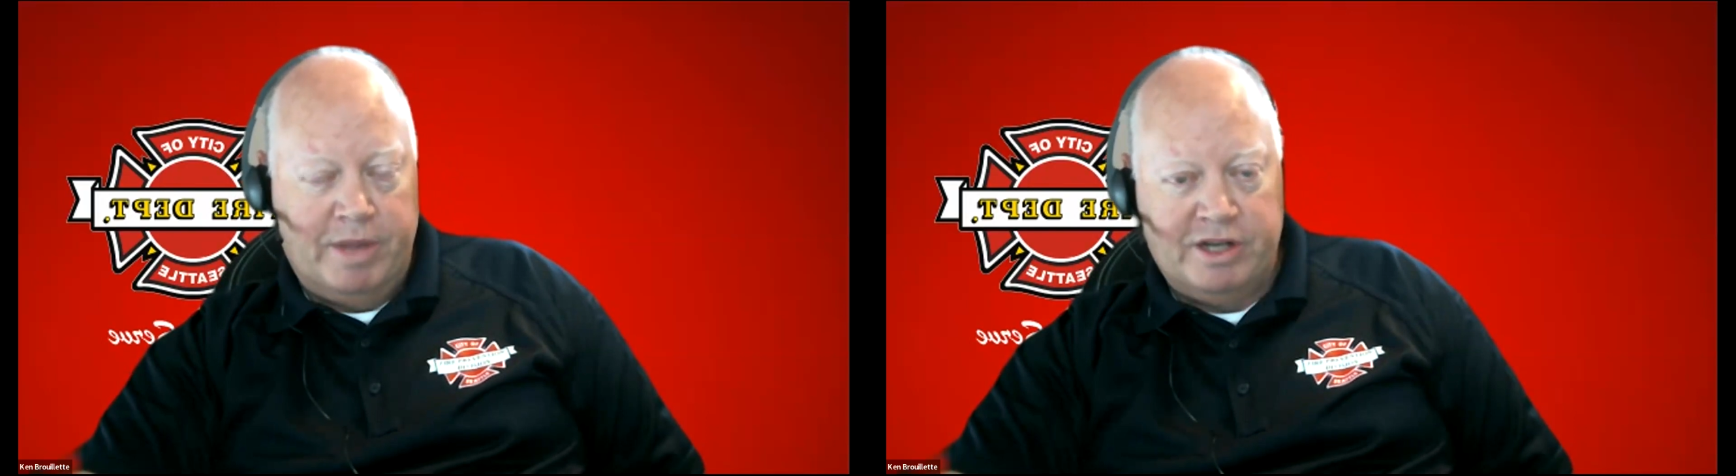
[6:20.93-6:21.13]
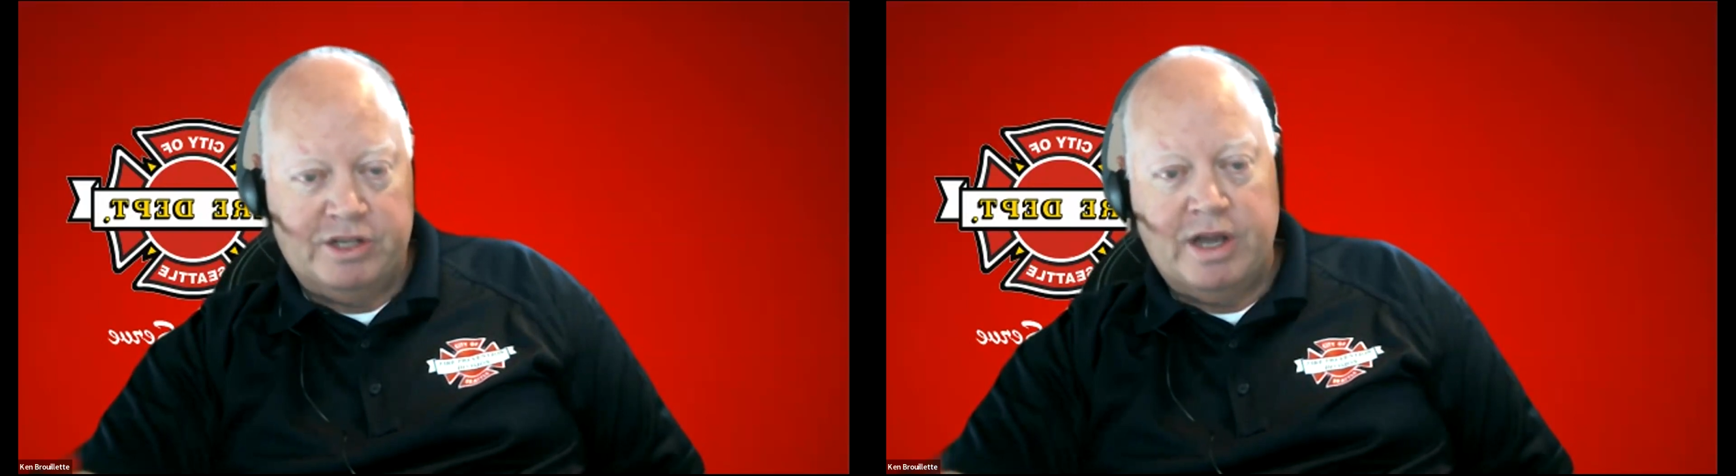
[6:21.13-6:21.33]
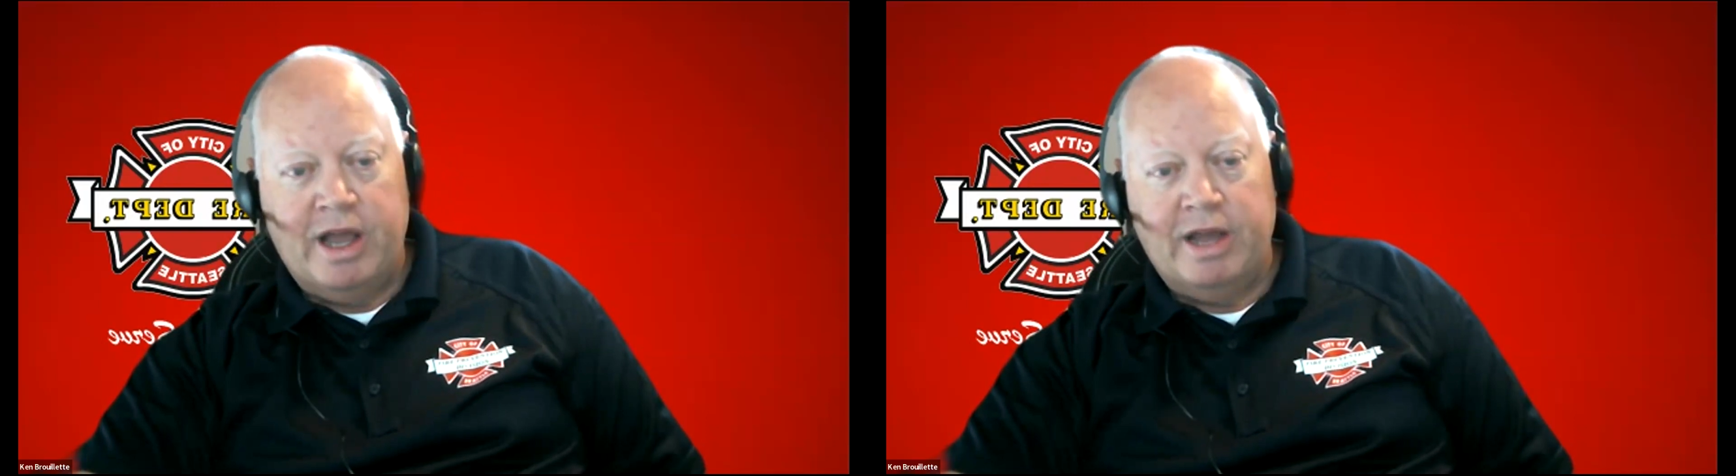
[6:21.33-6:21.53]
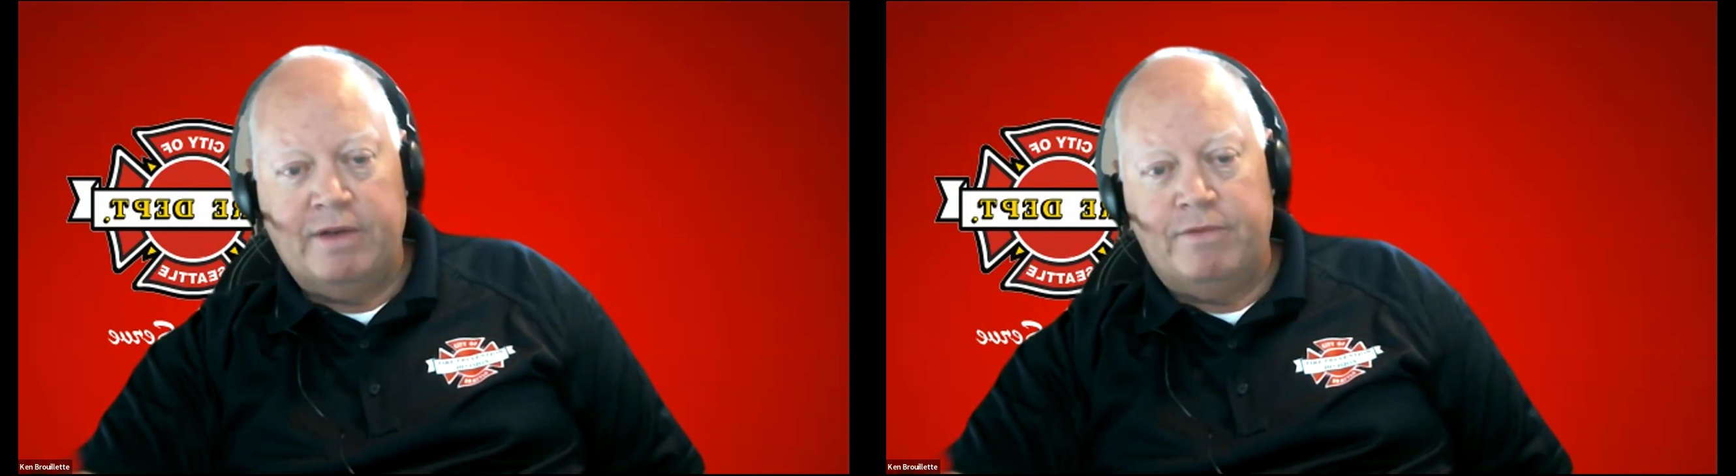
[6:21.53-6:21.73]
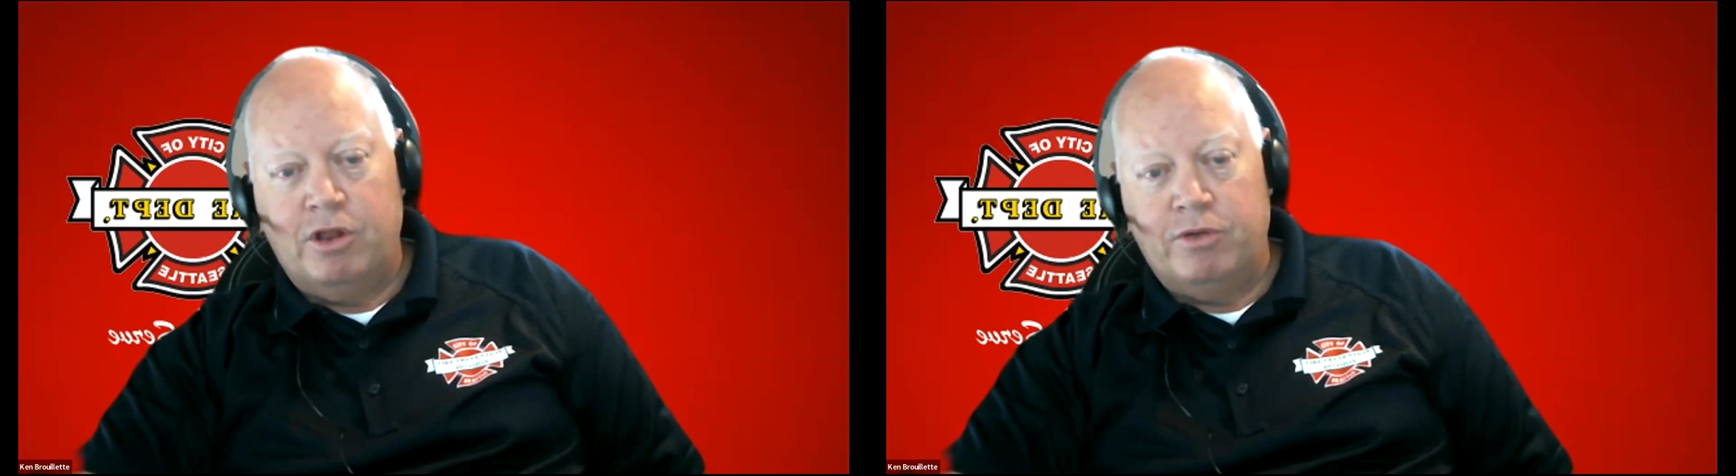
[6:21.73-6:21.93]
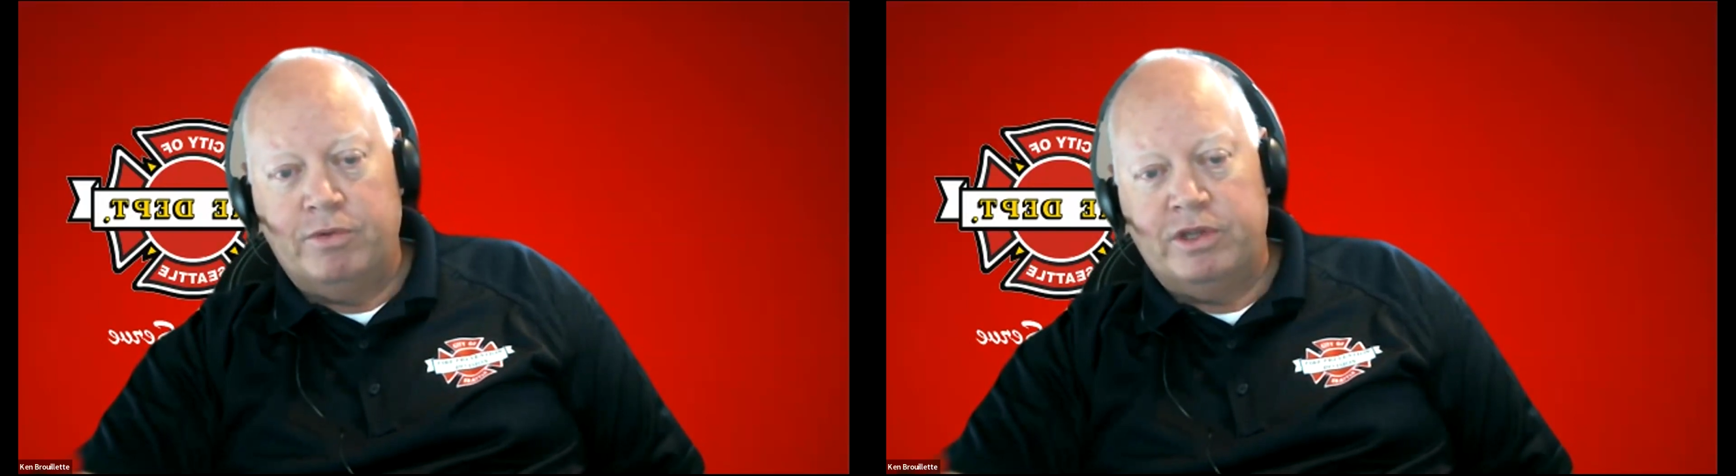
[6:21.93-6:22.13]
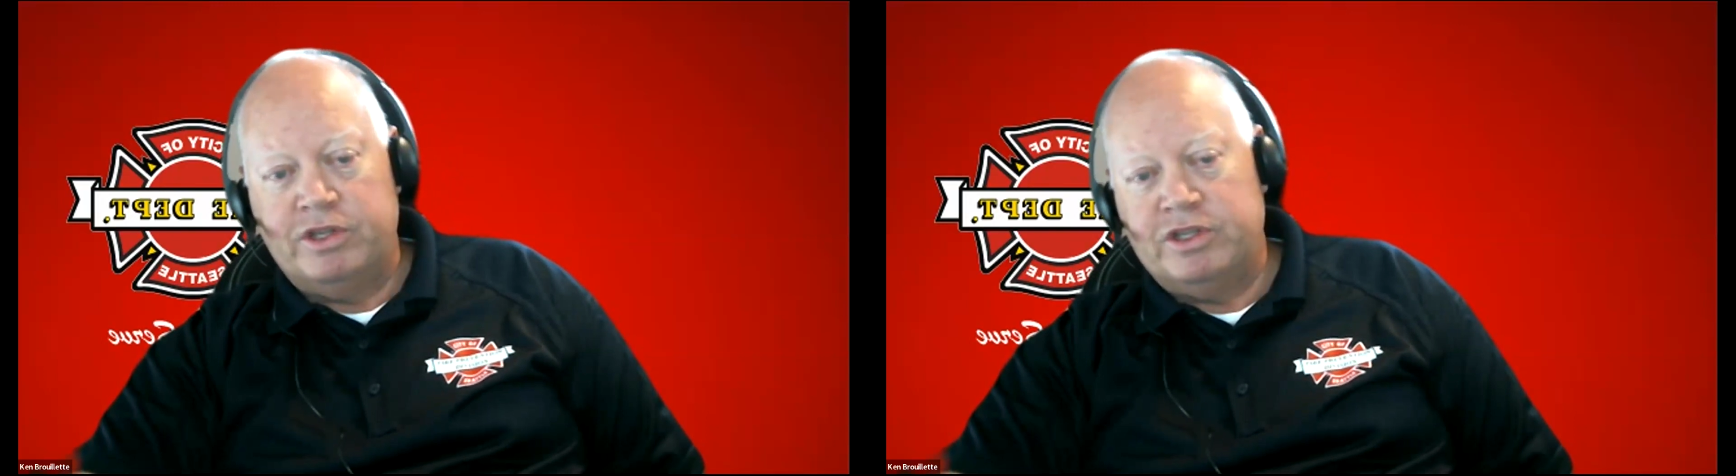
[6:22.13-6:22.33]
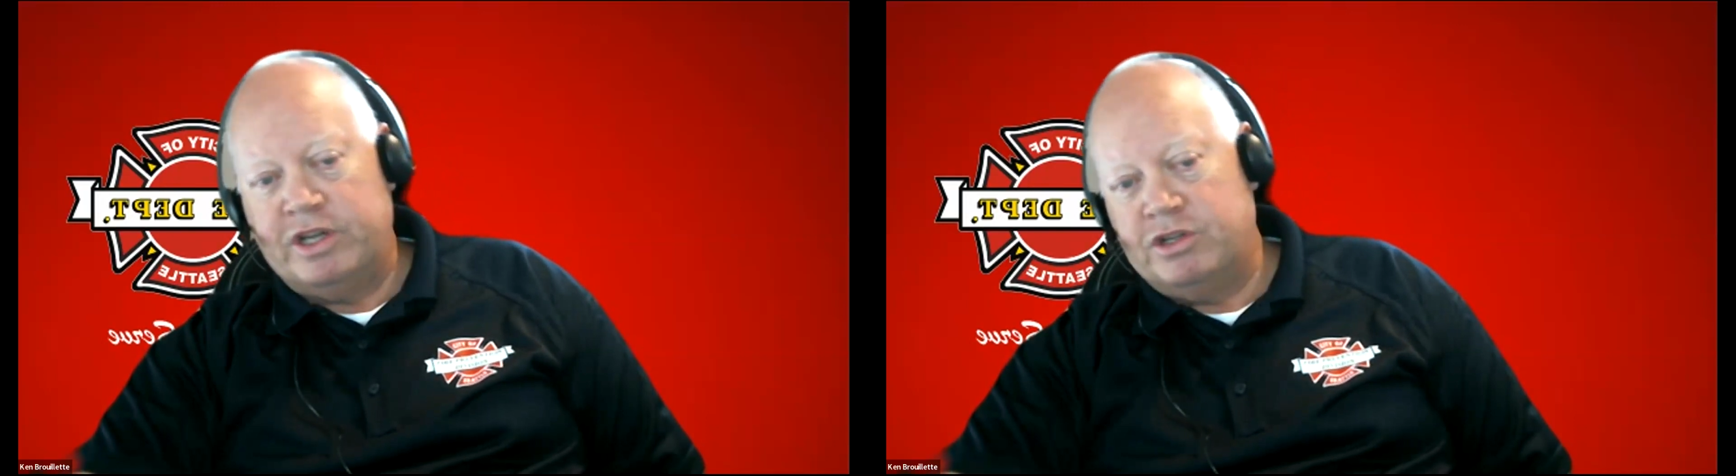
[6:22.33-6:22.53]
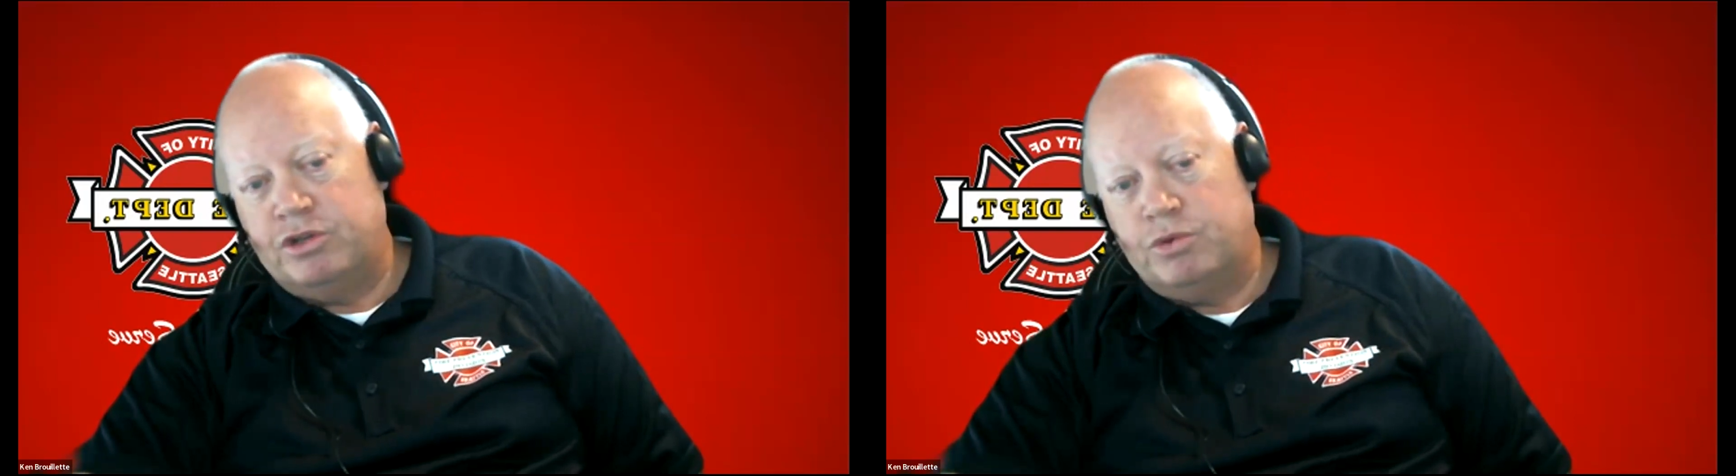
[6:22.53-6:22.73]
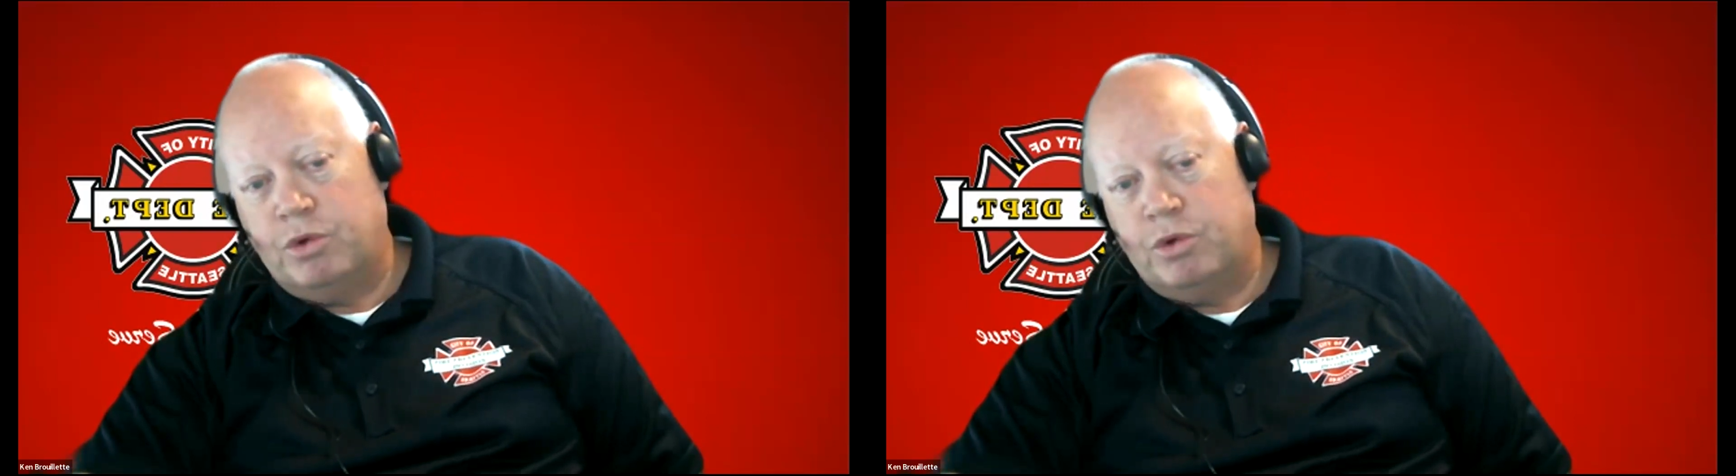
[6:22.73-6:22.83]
page 9, following the section